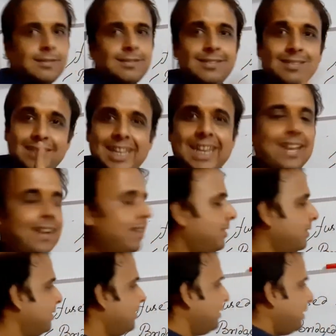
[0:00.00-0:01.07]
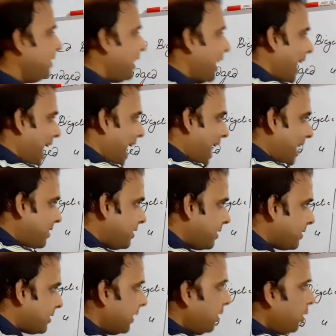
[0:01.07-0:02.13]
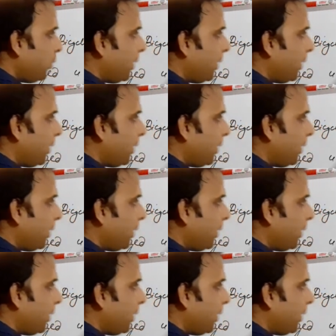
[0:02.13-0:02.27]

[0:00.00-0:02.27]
they are adjacent to